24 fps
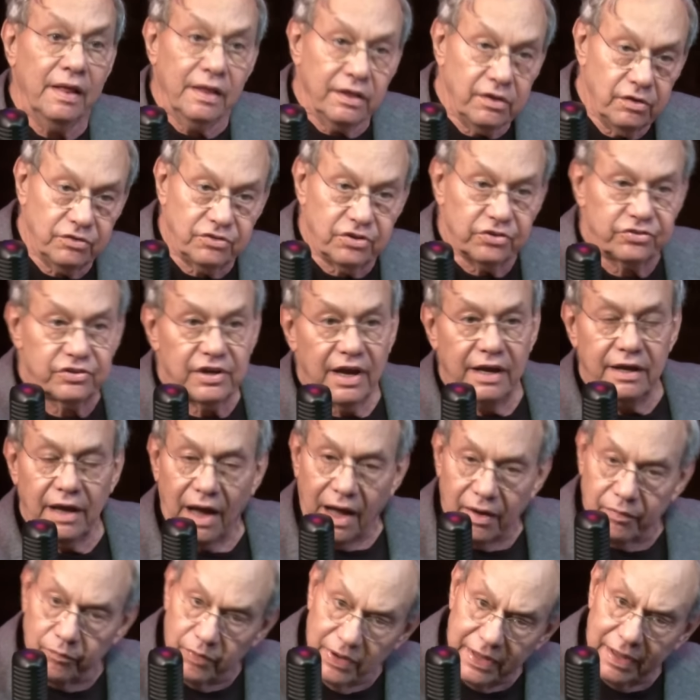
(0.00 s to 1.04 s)
You just say,
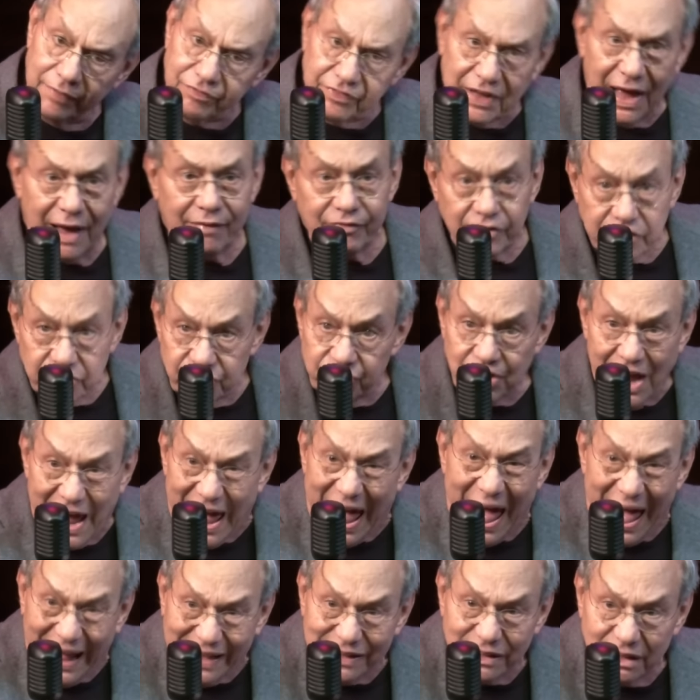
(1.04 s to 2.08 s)
we have to have a
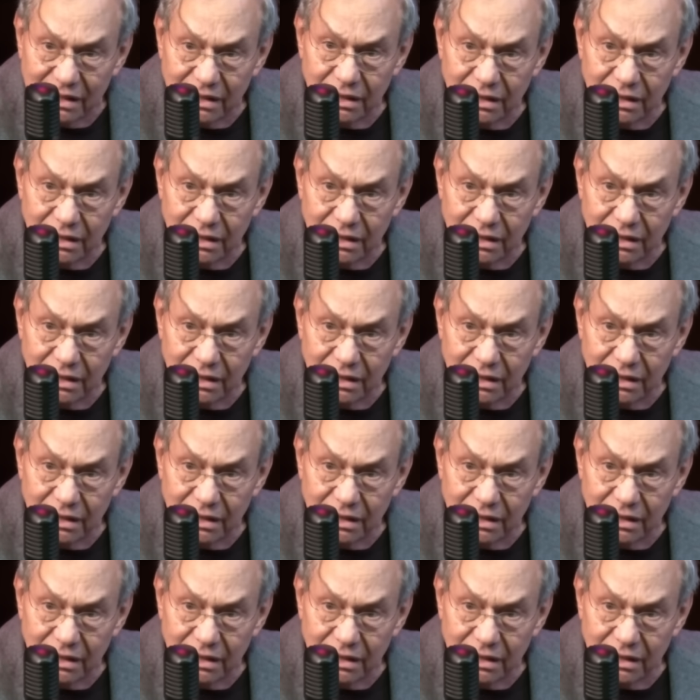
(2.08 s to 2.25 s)
chat.